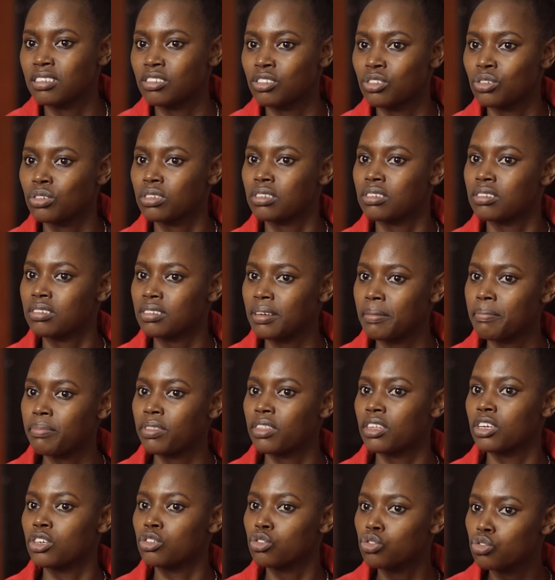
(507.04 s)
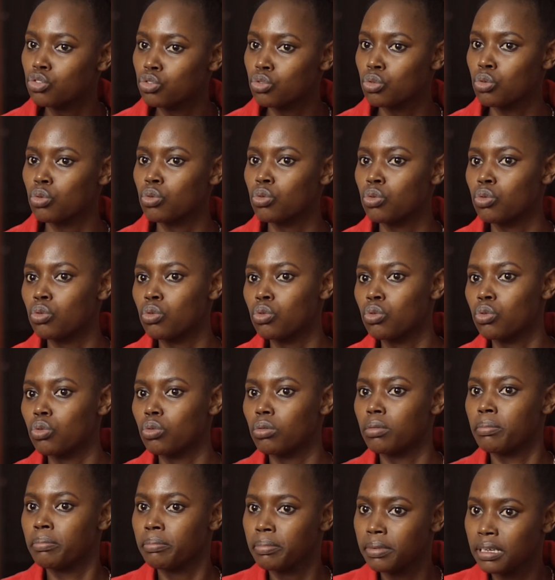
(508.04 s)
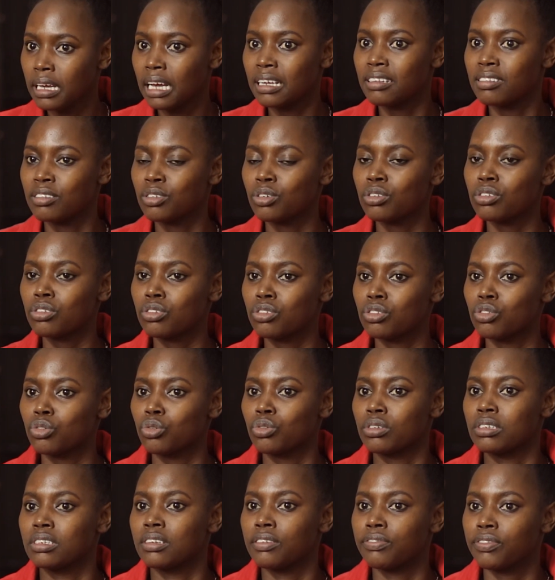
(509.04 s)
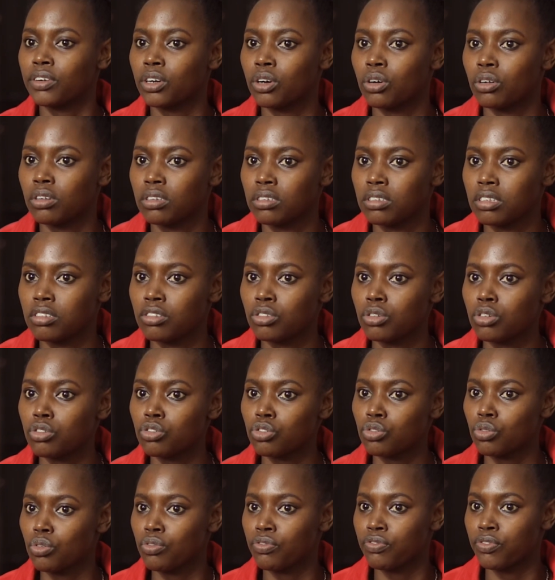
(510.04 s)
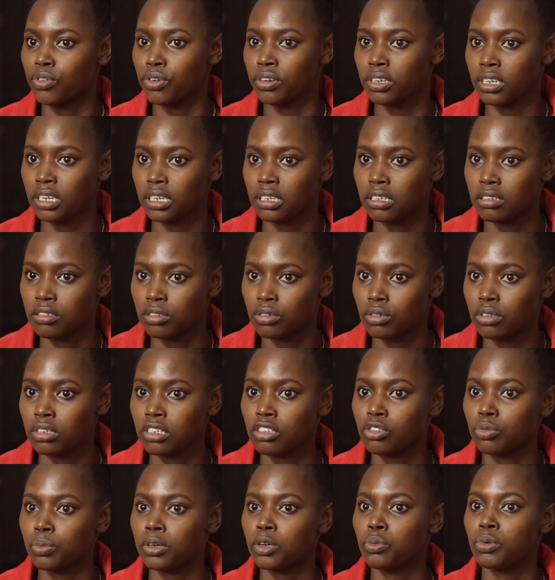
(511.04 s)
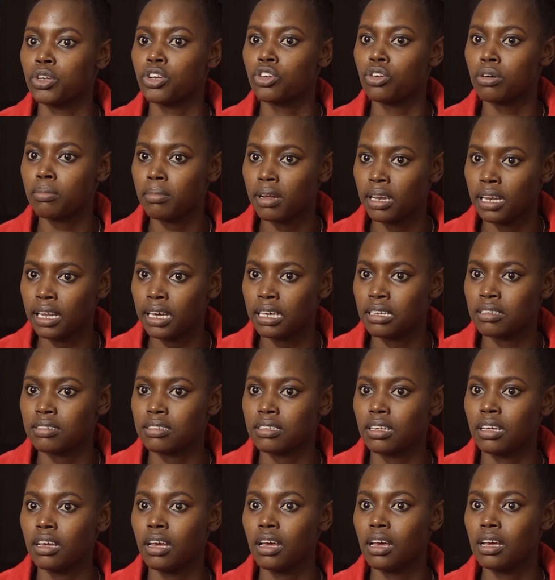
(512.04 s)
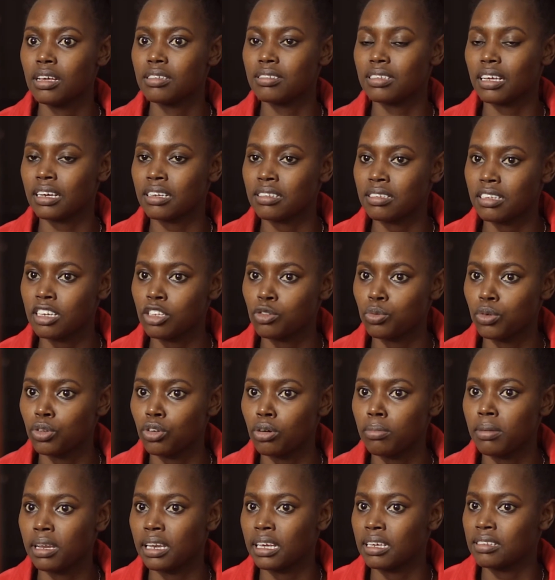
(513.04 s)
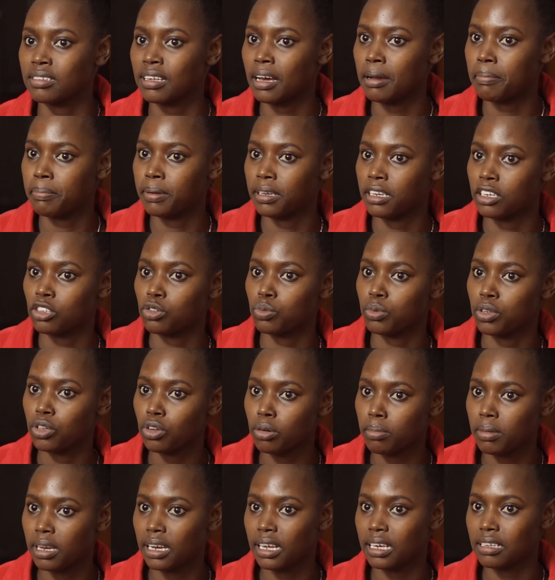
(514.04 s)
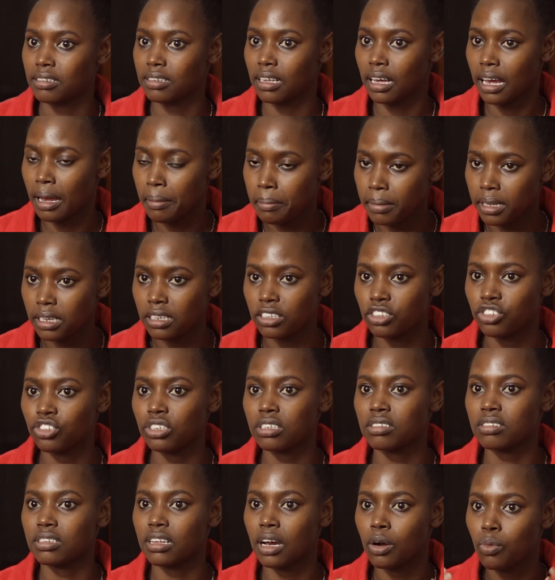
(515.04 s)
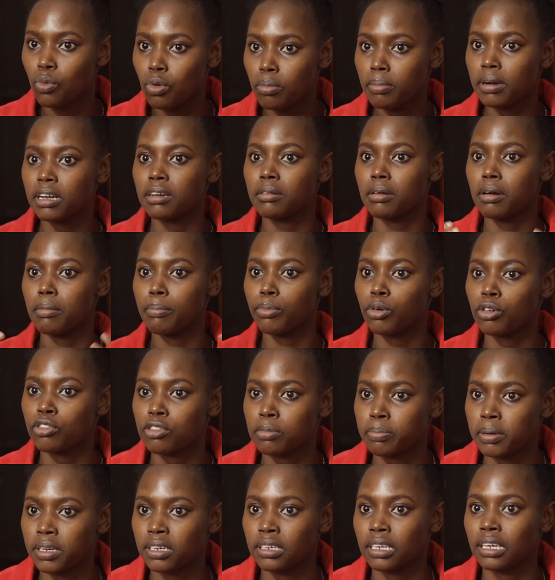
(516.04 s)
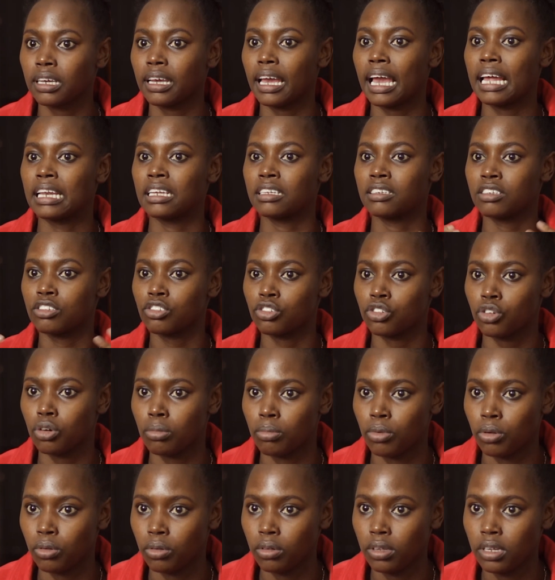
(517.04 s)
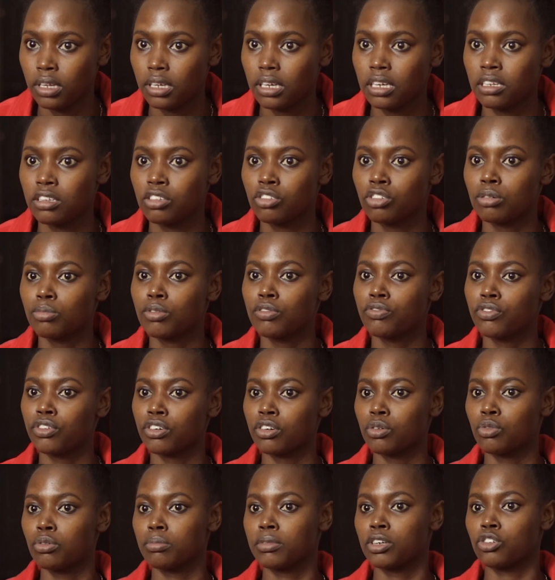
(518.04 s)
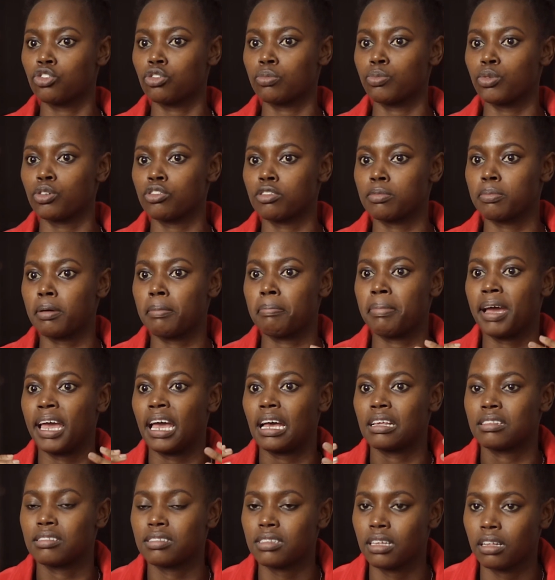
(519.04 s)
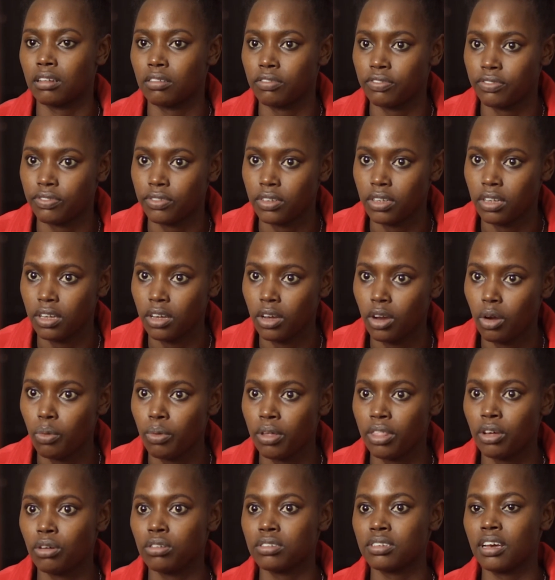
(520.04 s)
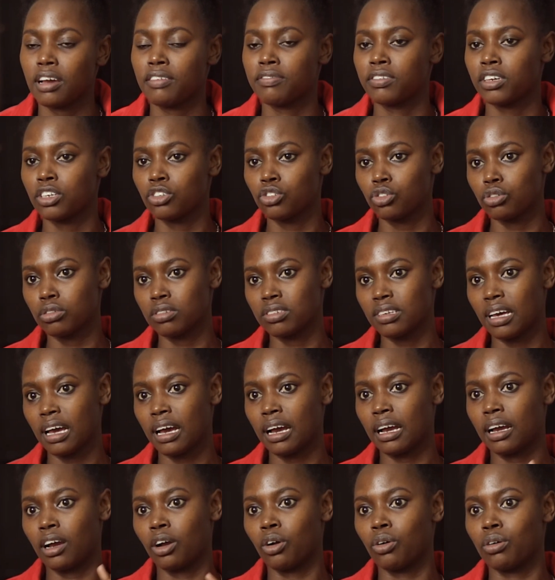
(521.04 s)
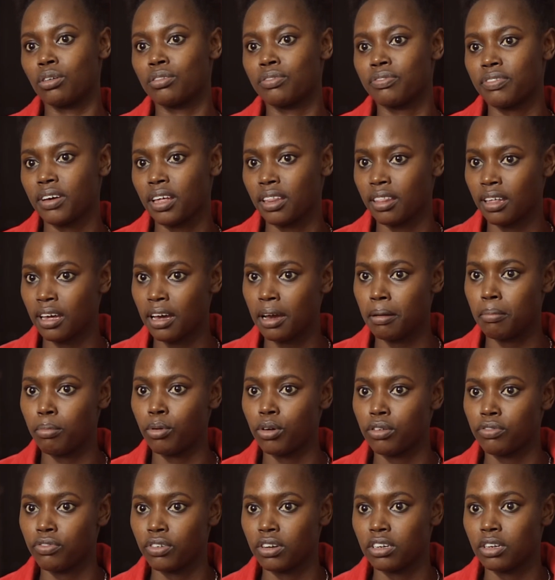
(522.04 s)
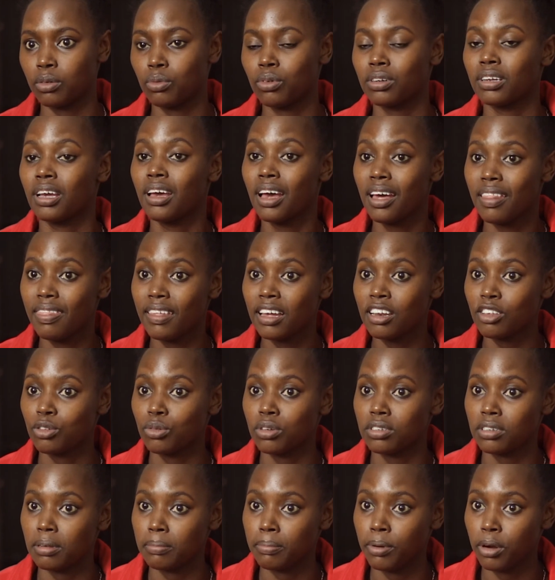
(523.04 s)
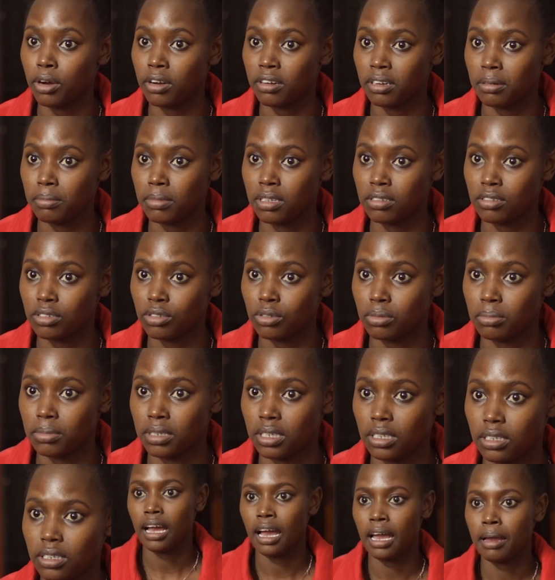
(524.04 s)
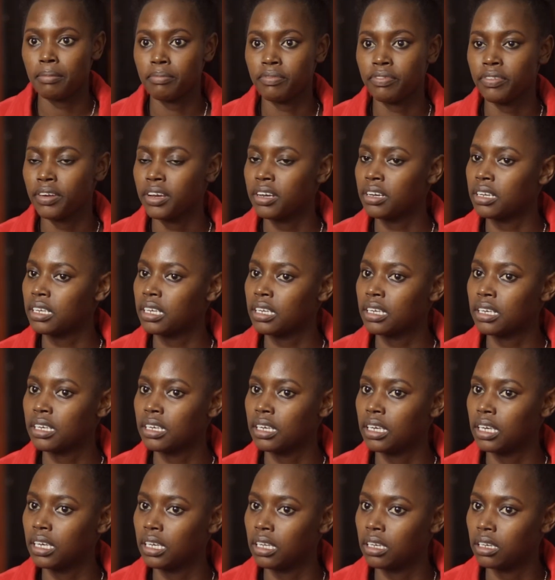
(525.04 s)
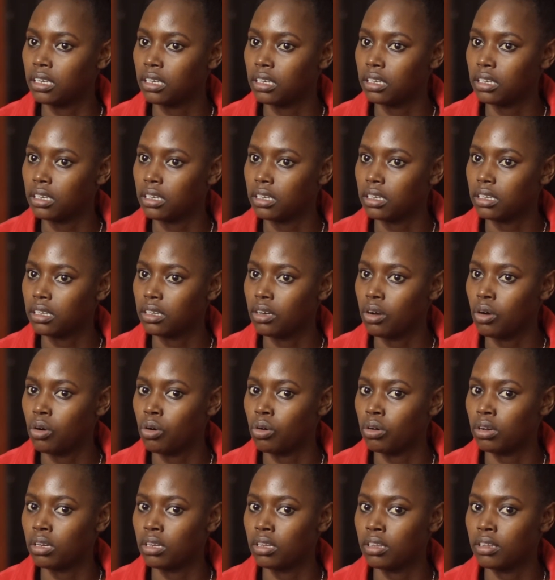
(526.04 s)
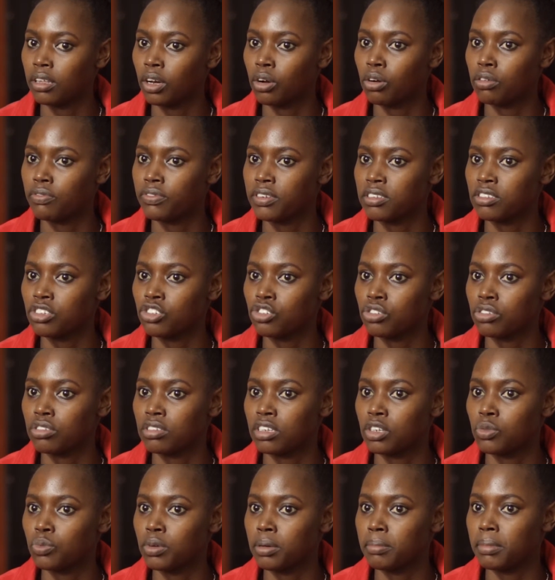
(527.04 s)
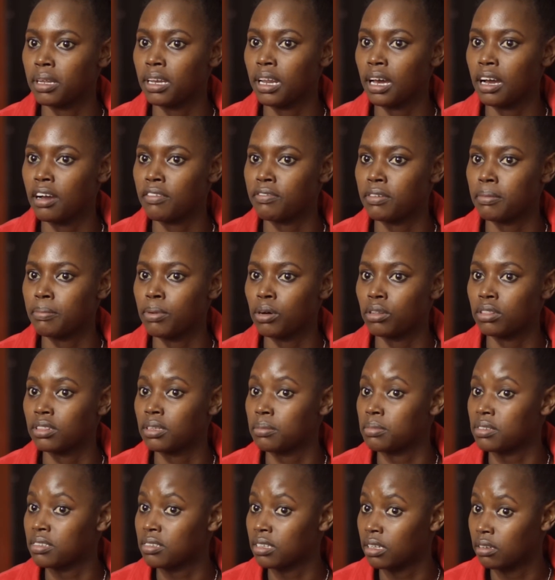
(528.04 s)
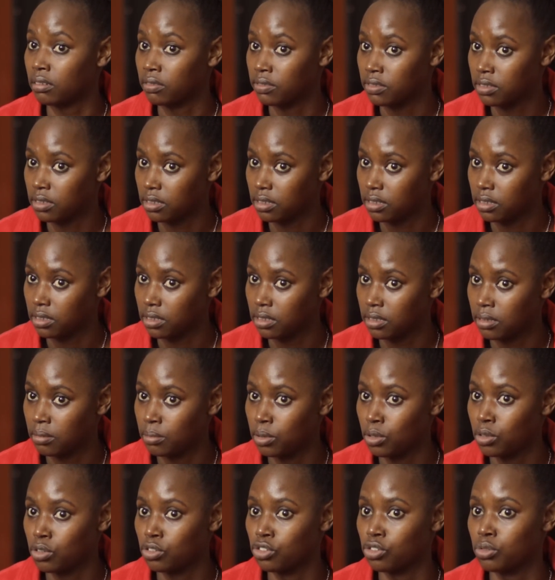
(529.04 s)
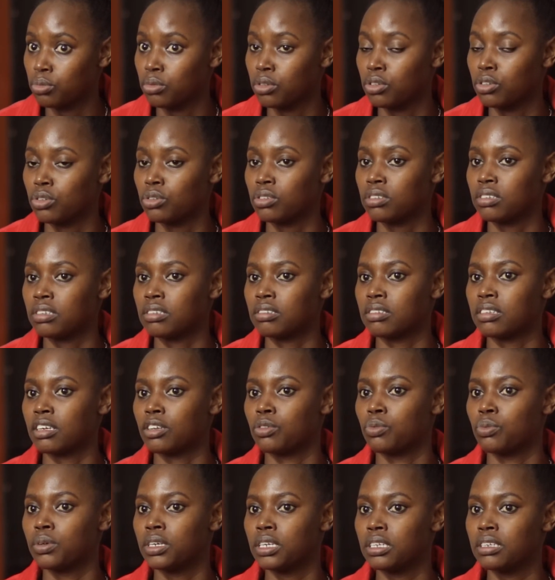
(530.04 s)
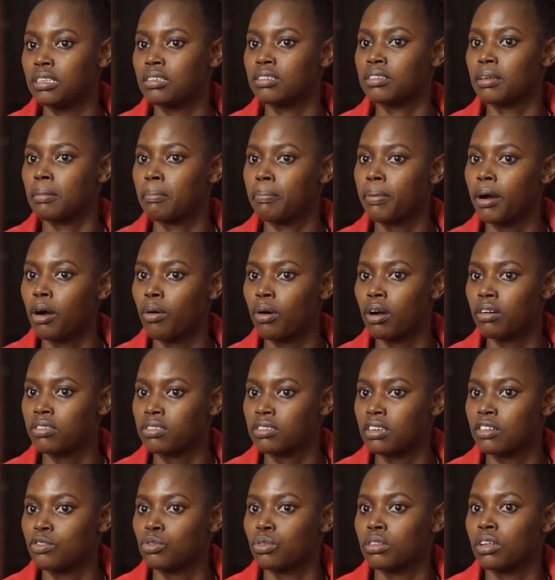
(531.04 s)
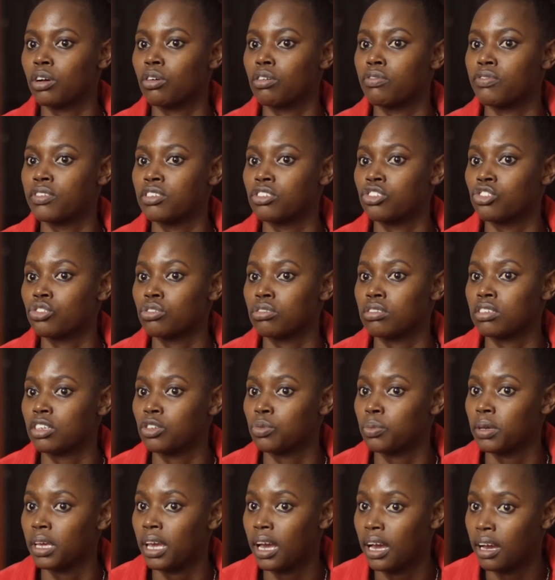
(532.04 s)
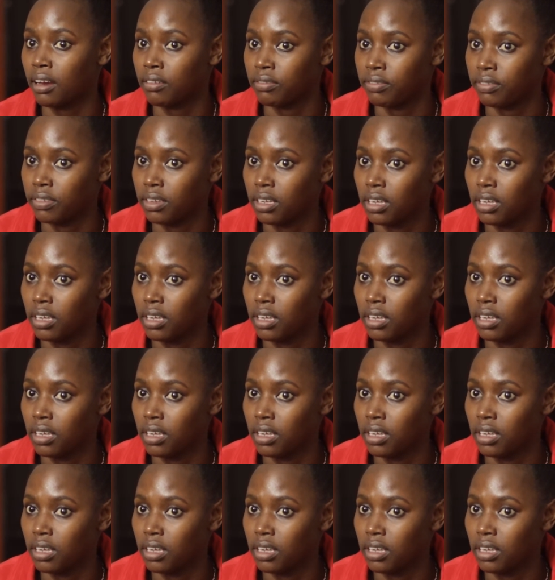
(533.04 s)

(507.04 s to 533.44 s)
is not something it's not so difficult, it's not so foreign, it's when we normalize success, we normalize happiness, it's just a woman prospering, and it is normal. It is normal for a woman to prosper by herself without having to tag a godfather, a boyfriend, or what. That is what empowering means to me. I am very keen on the conversations that women have about themselves, because you will notice that we disempower ourselves with the conversations that we have.